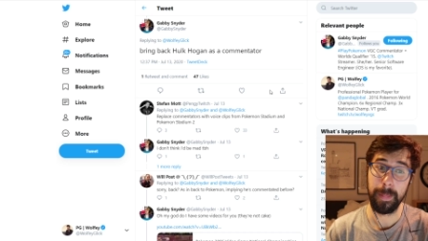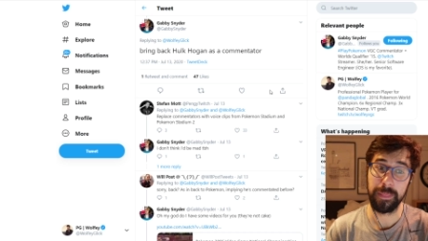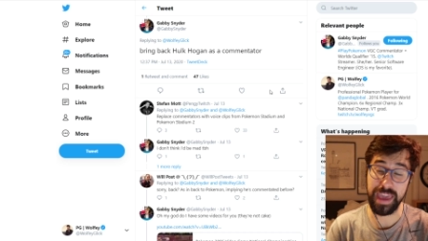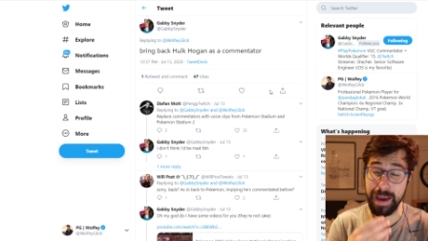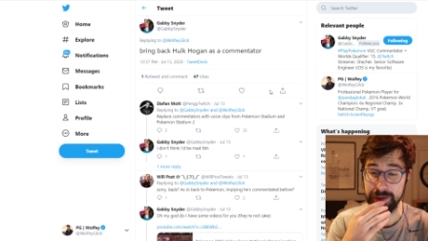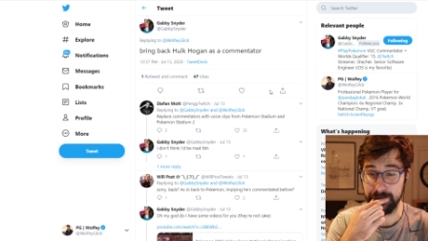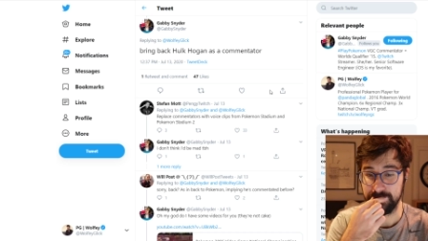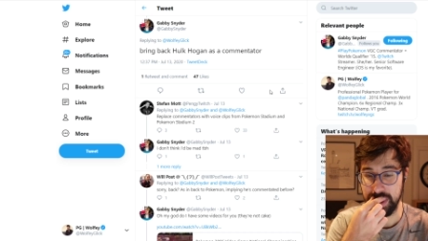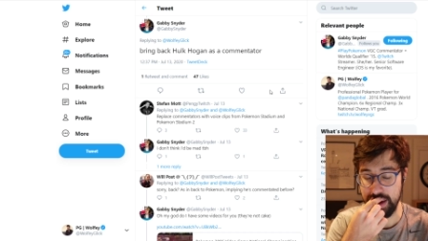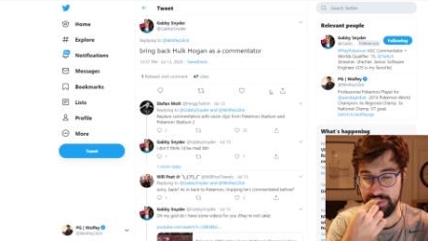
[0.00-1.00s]
Gabby,
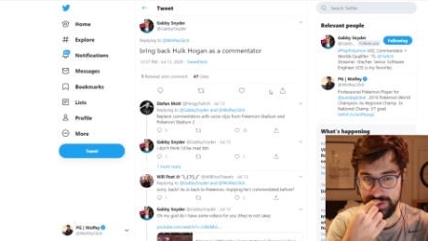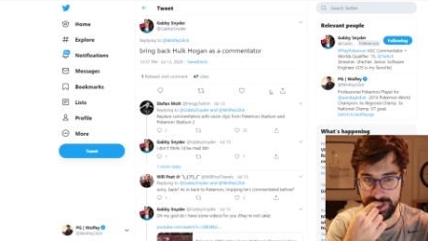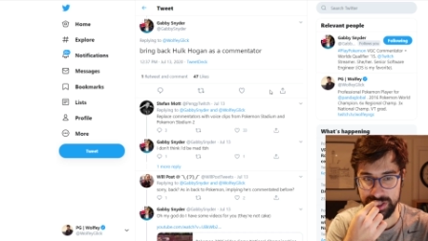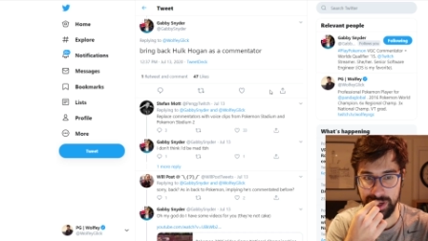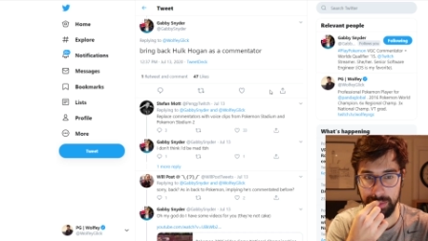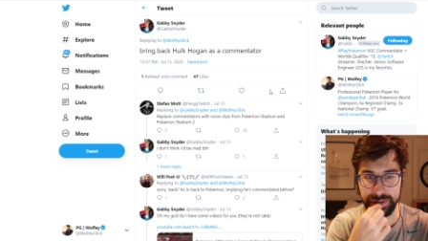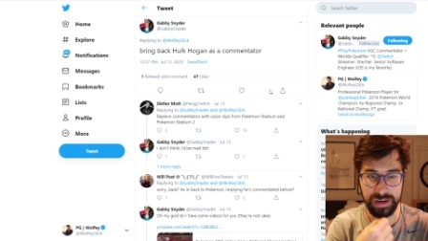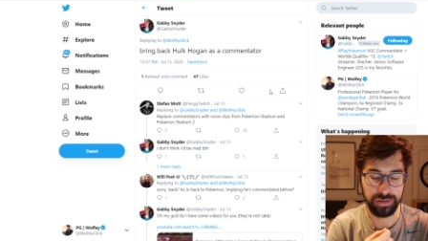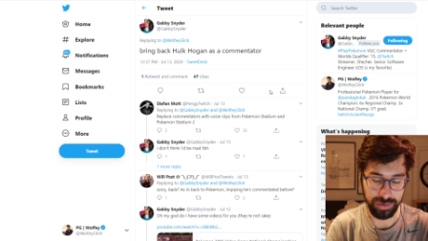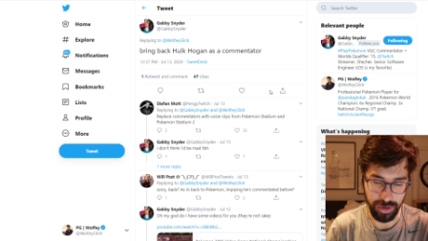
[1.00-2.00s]
Gabby, VGC
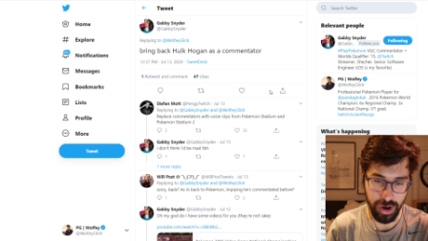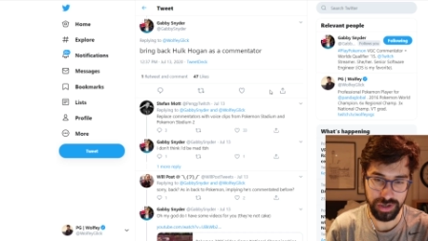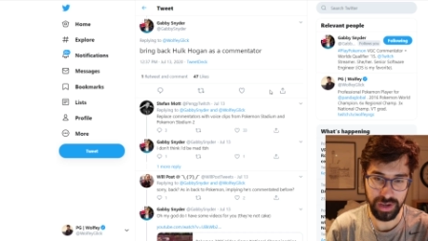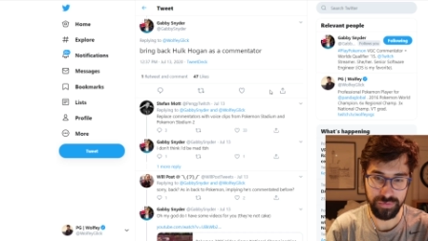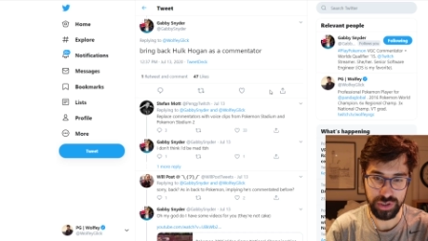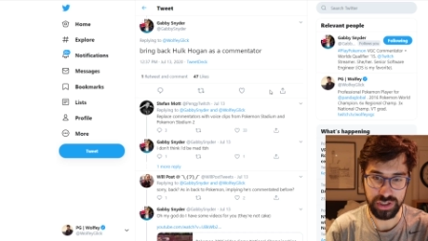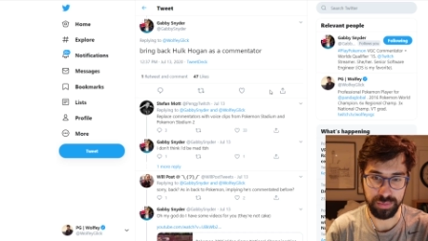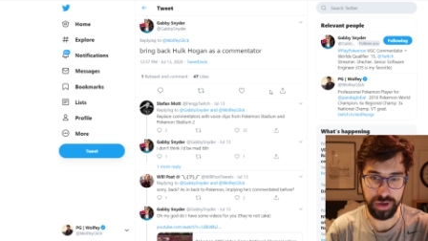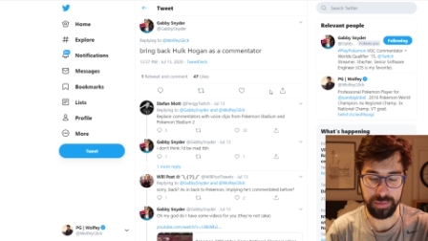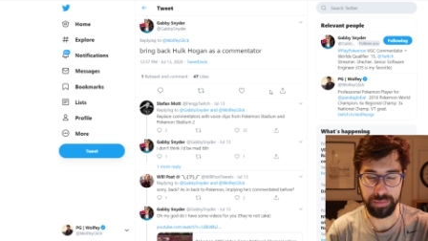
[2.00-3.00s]
commentator, longtime VGC
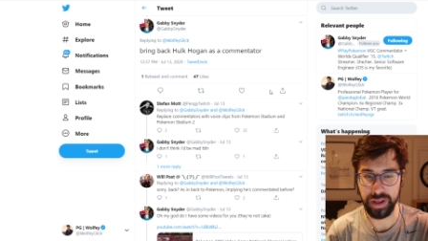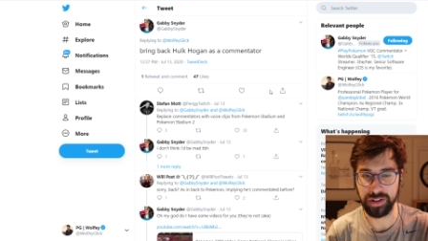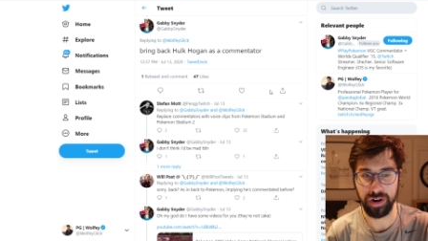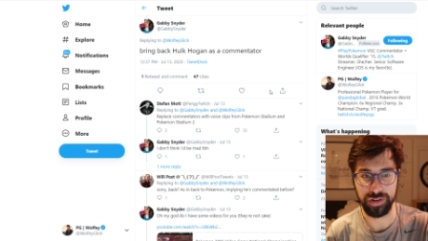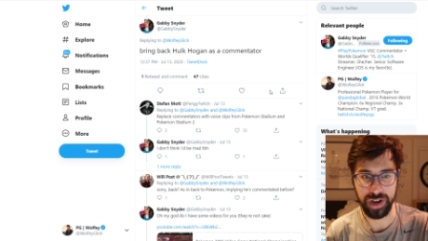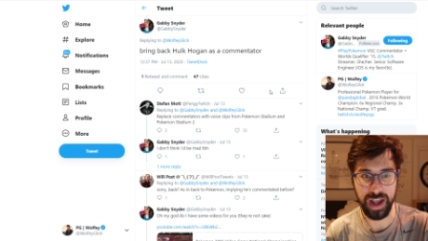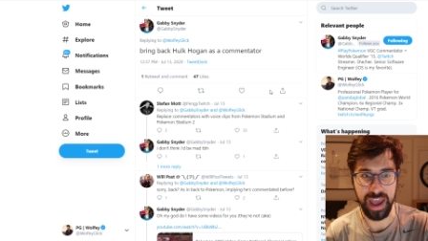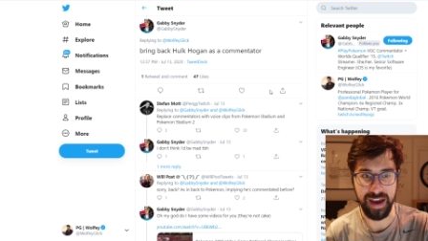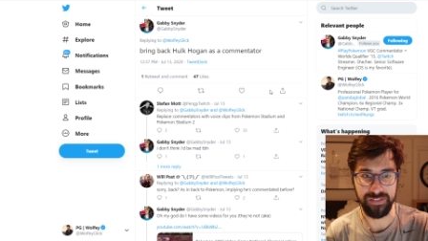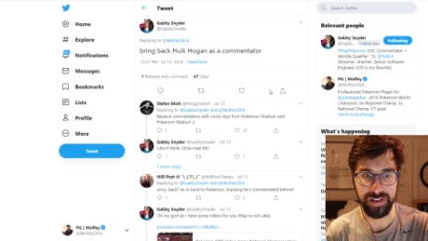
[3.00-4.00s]
player, been playing longer than I
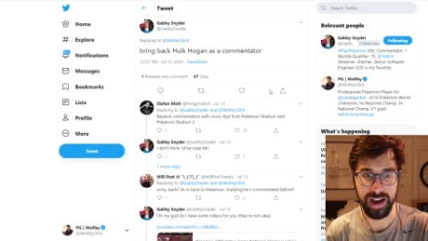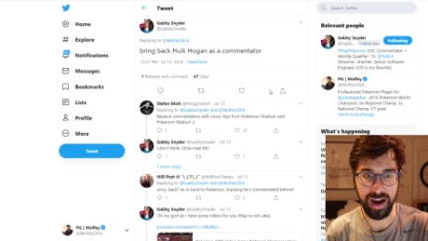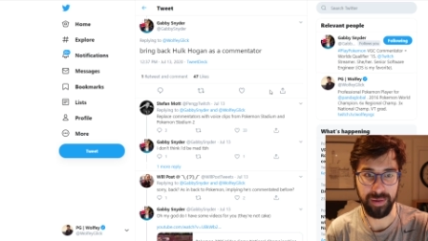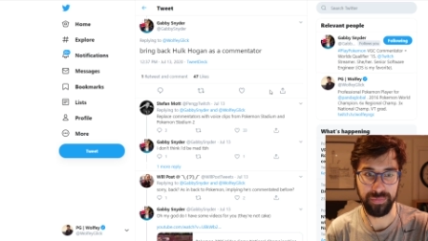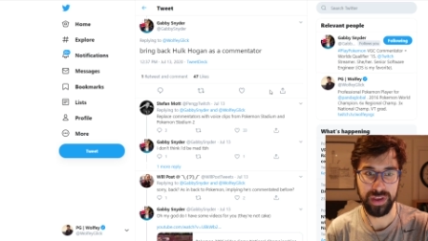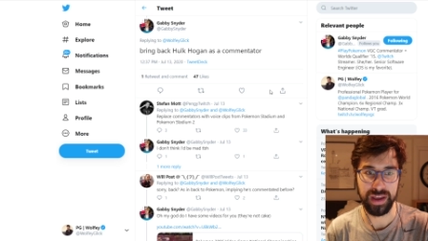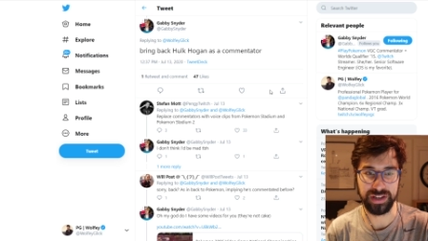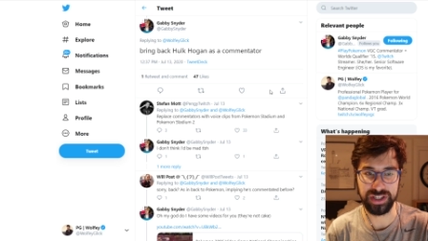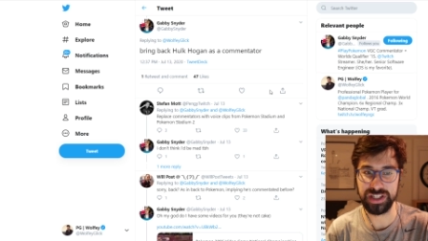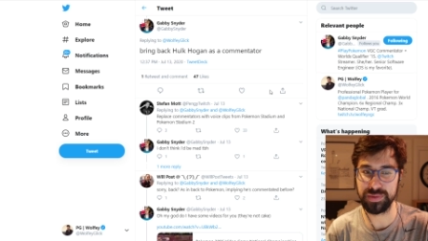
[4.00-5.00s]
have. Um, and
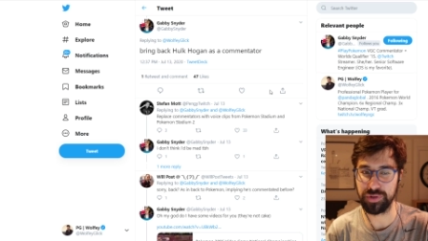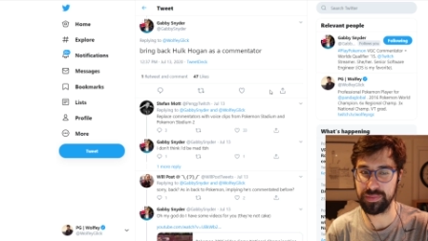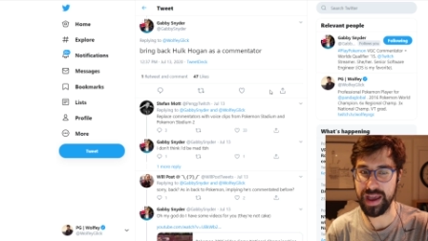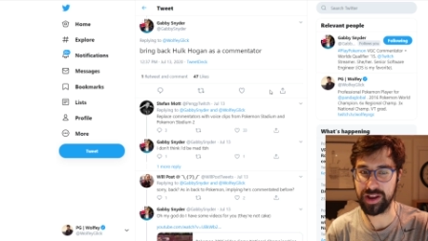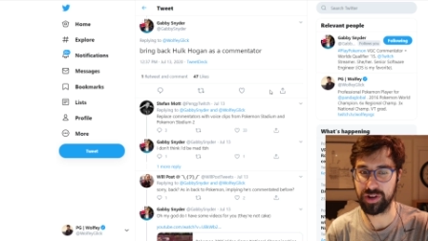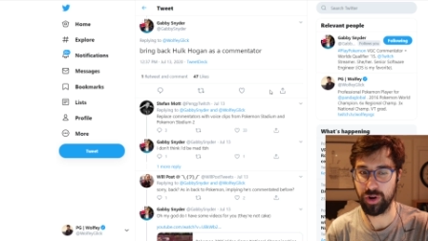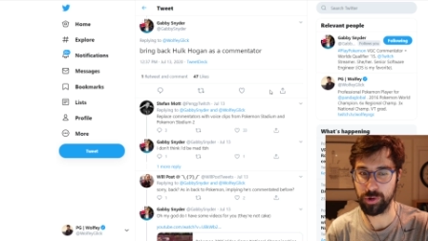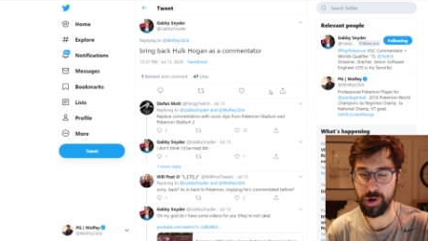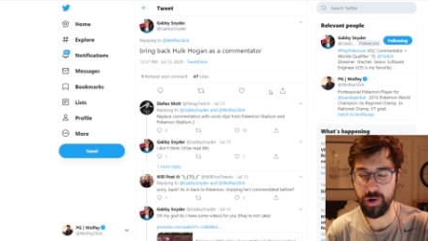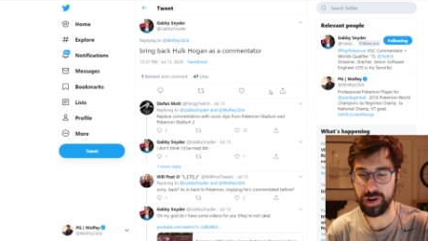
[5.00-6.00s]
she says bring back
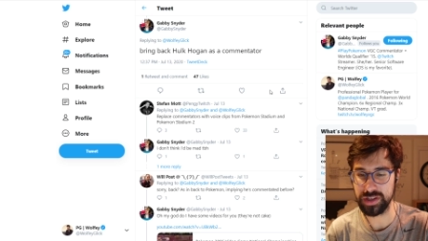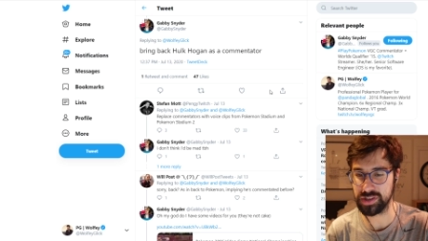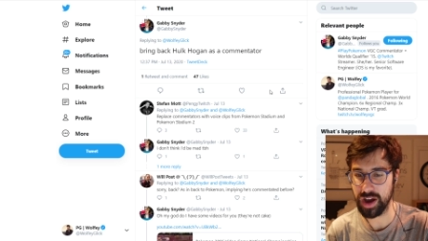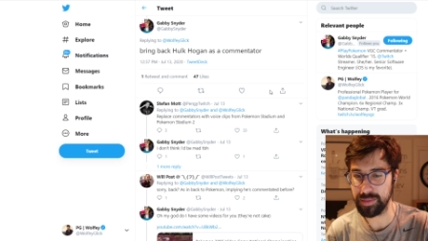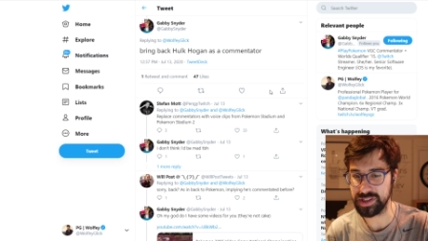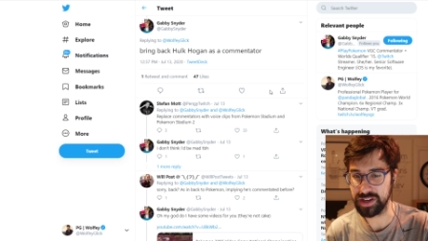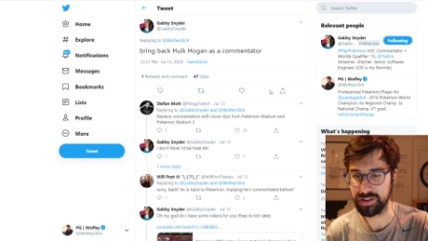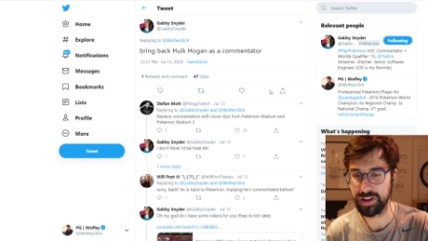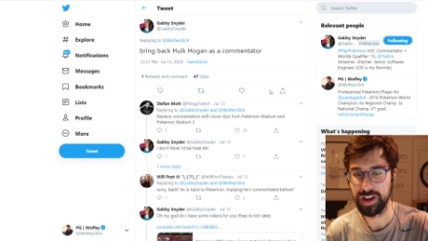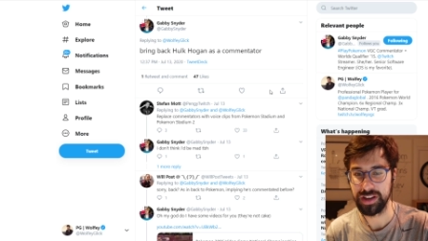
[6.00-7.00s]
Hulk Hogan as a commentator.